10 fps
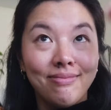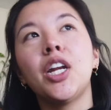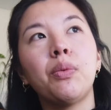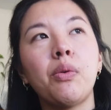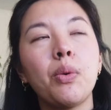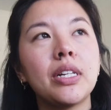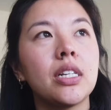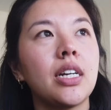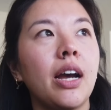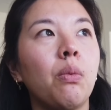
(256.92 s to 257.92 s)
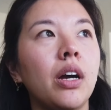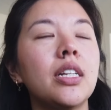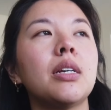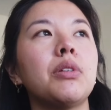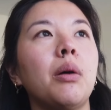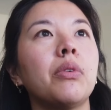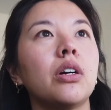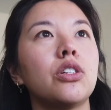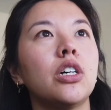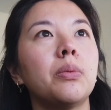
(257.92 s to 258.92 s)
You know, when we went to Taiwan in September,
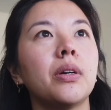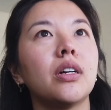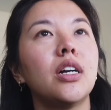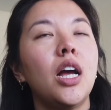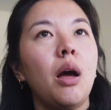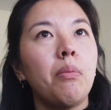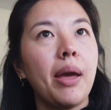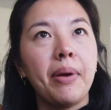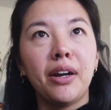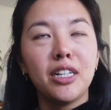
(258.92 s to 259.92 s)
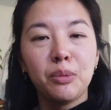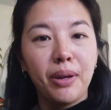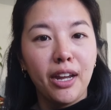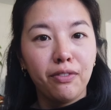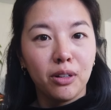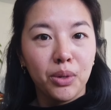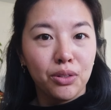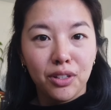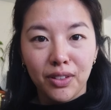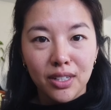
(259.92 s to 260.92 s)
October, my parents paid for
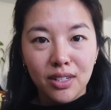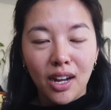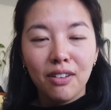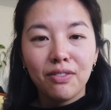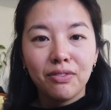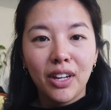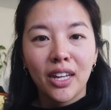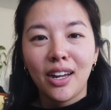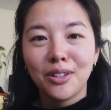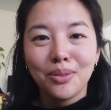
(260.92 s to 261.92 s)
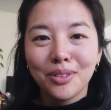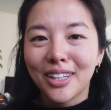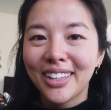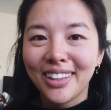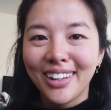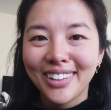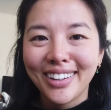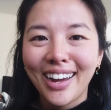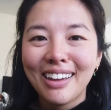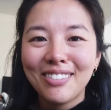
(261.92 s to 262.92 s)
most of the stuff. And I don't like that.
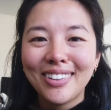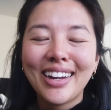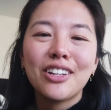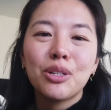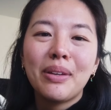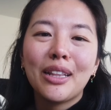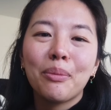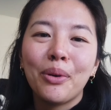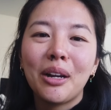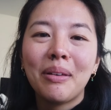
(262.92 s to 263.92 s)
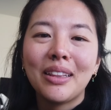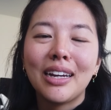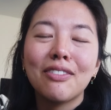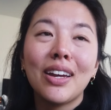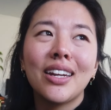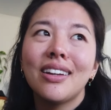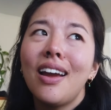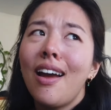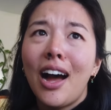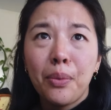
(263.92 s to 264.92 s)
Like, I feel like I should be at the point of my life, and
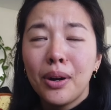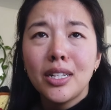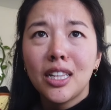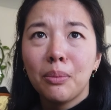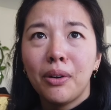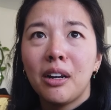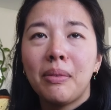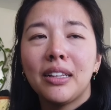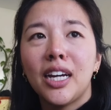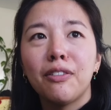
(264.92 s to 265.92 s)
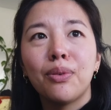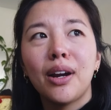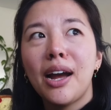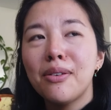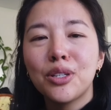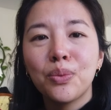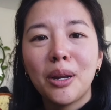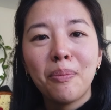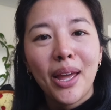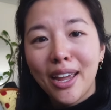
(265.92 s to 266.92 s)
I was at the point of my life where I was the
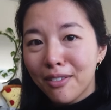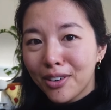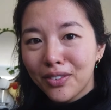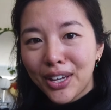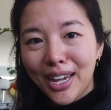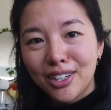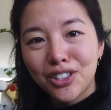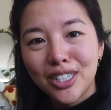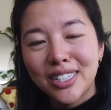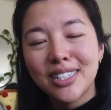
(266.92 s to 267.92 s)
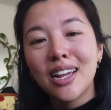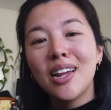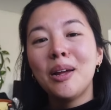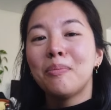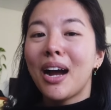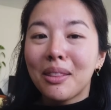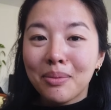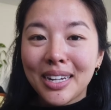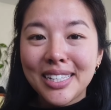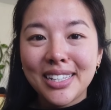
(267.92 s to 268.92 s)
one paying for vacations, buying
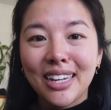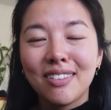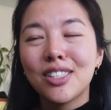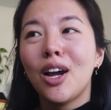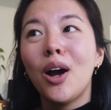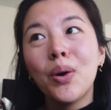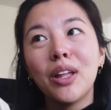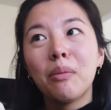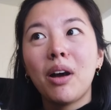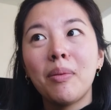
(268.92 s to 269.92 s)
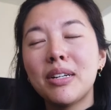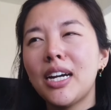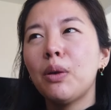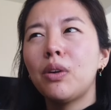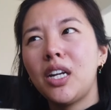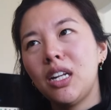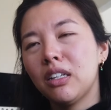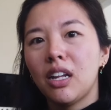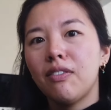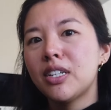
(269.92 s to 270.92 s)
them nice gifts. Oh, like, mom and dad would
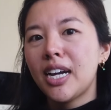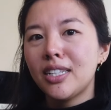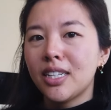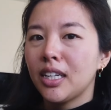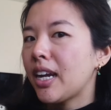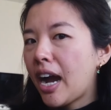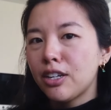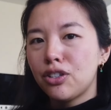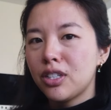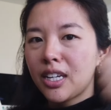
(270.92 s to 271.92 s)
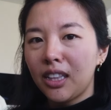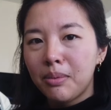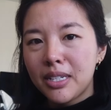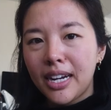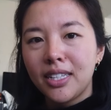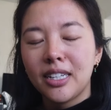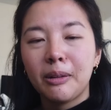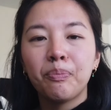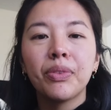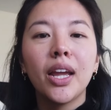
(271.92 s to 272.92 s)
love a Dyson. Like, I should just get them a
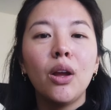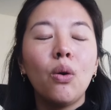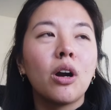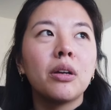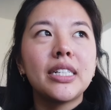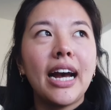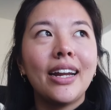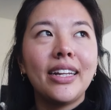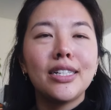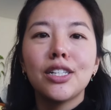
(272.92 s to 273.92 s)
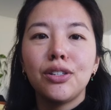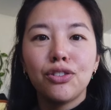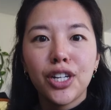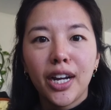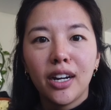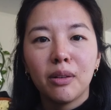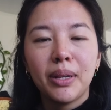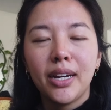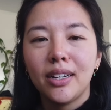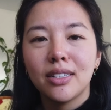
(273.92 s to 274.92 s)
Dyson. Or dad needs a new chair
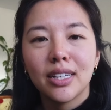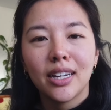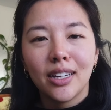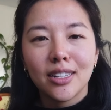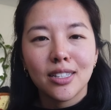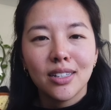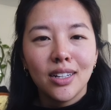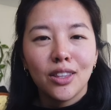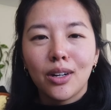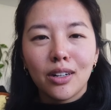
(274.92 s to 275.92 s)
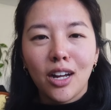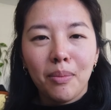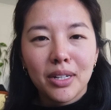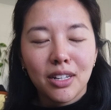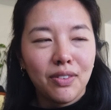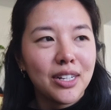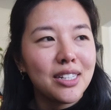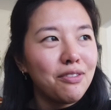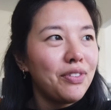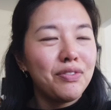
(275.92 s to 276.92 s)
because, like, the ergonomics of
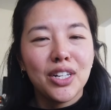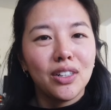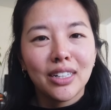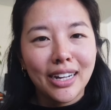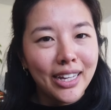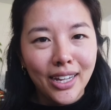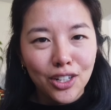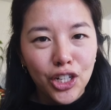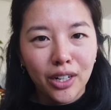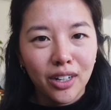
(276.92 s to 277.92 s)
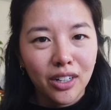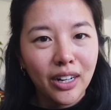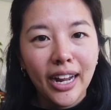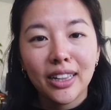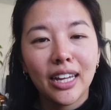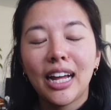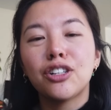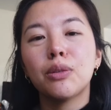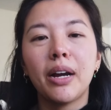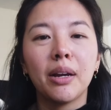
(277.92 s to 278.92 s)
his $50 IKEA chair aren't great. Like, I
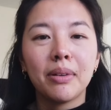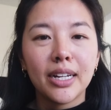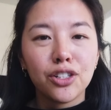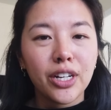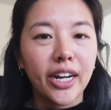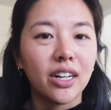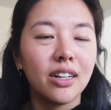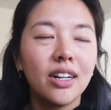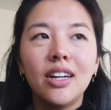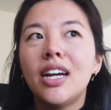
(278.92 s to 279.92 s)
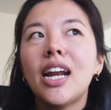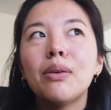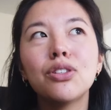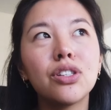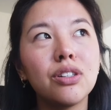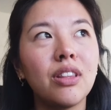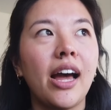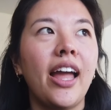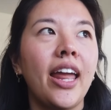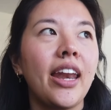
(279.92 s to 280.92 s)
should buy him a nice chair. And I would just do
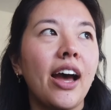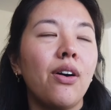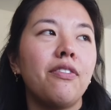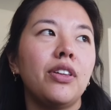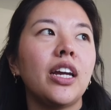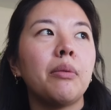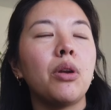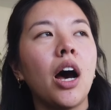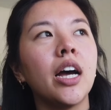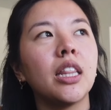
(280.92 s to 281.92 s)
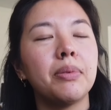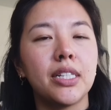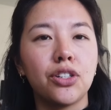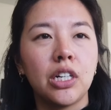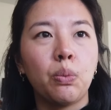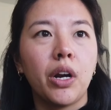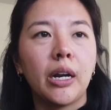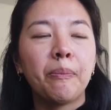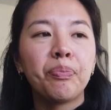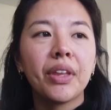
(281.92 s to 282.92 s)
that. And now I feel like I'm not in the position
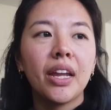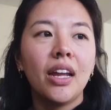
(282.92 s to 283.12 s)
where